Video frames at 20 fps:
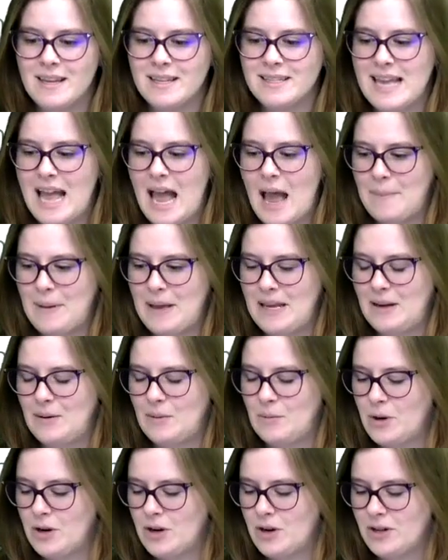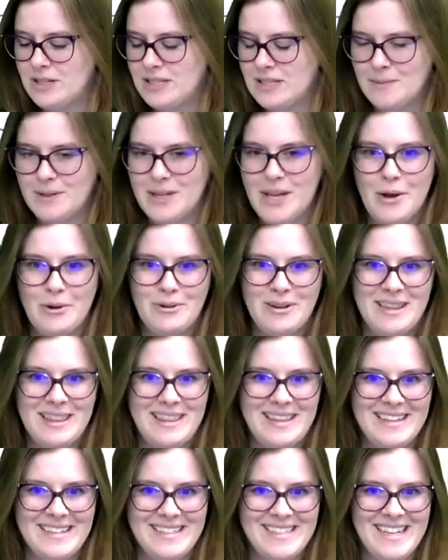happen and work on some code and
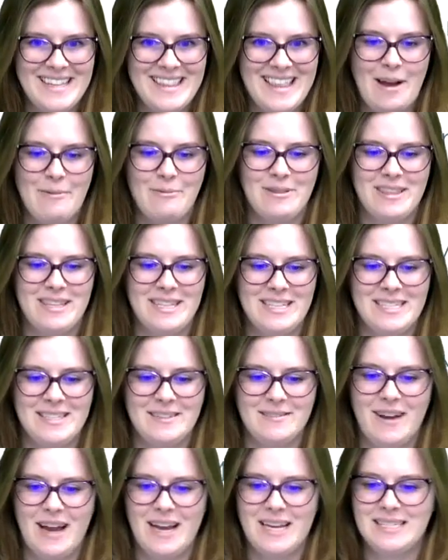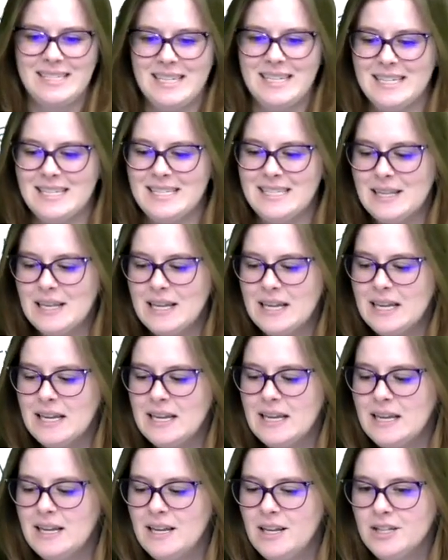things like that with these devices.
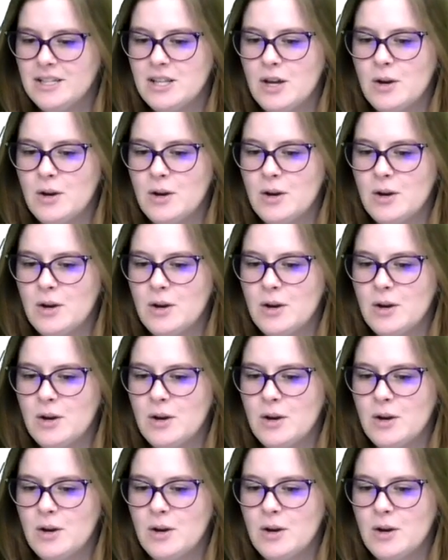So